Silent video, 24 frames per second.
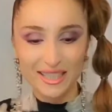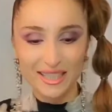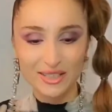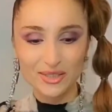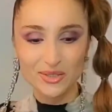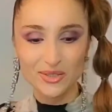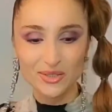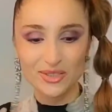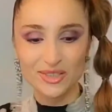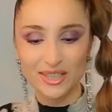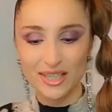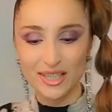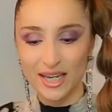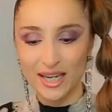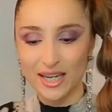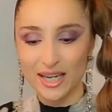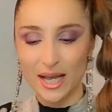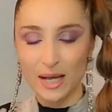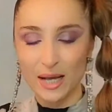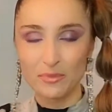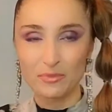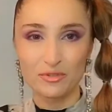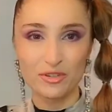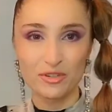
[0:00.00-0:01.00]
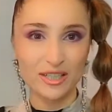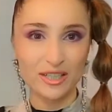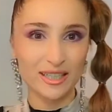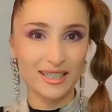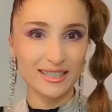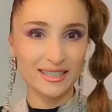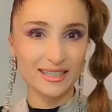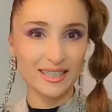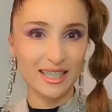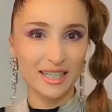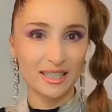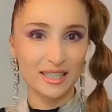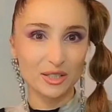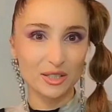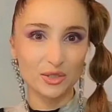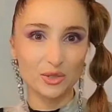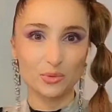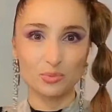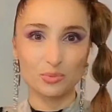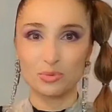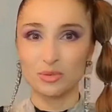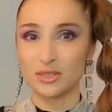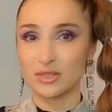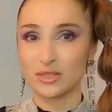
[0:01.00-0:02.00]
and today I'm very
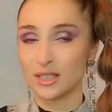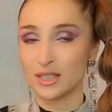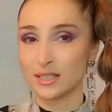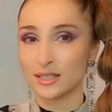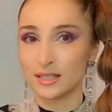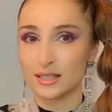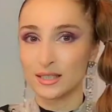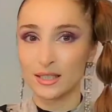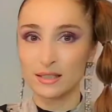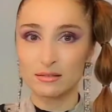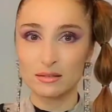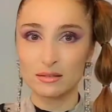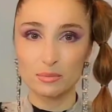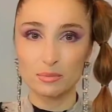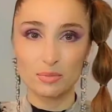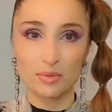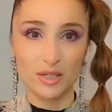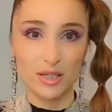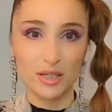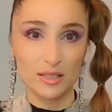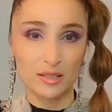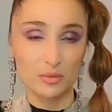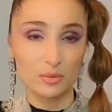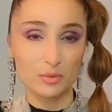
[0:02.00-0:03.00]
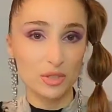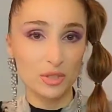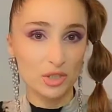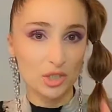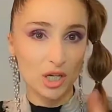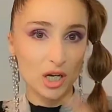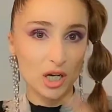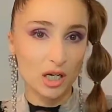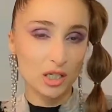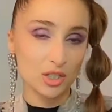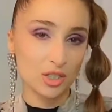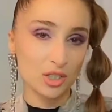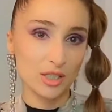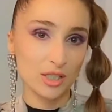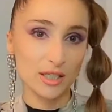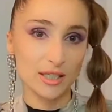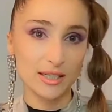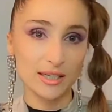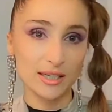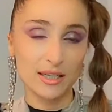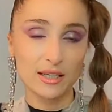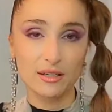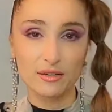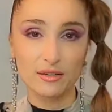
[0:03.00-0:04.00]
excited to present another brand, which
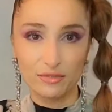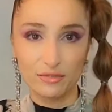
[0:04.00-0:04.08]
actually,